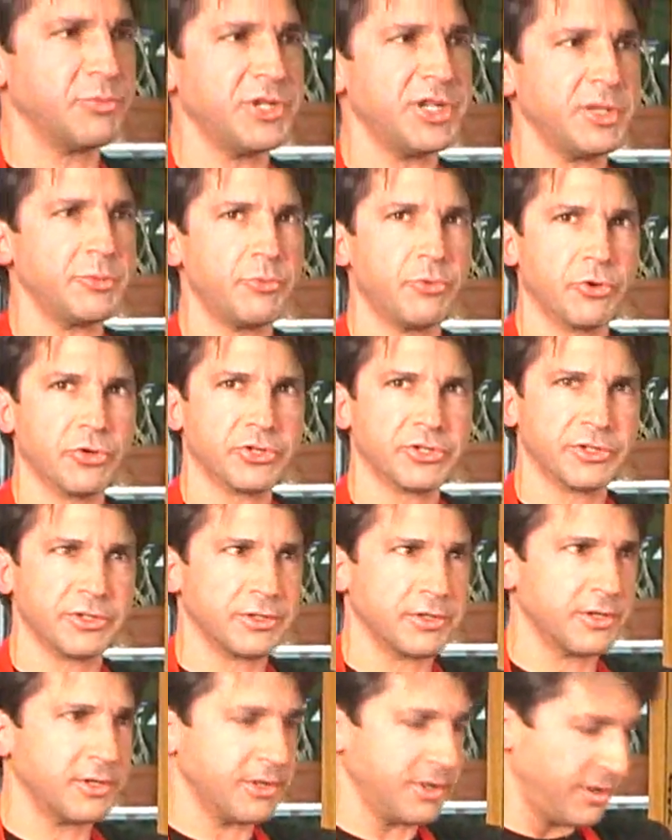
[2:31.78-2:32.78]
meaty
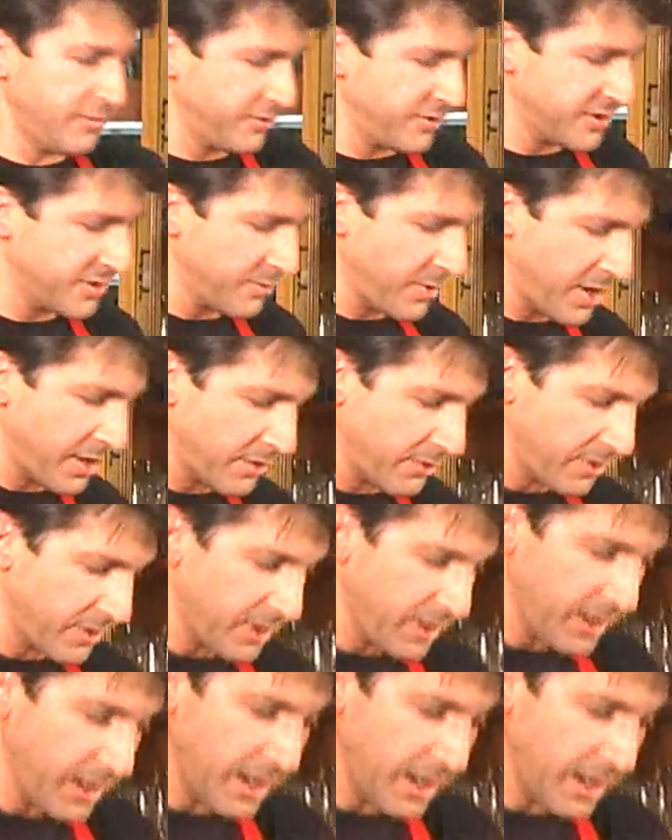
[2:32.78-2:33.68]
portion of the tomato.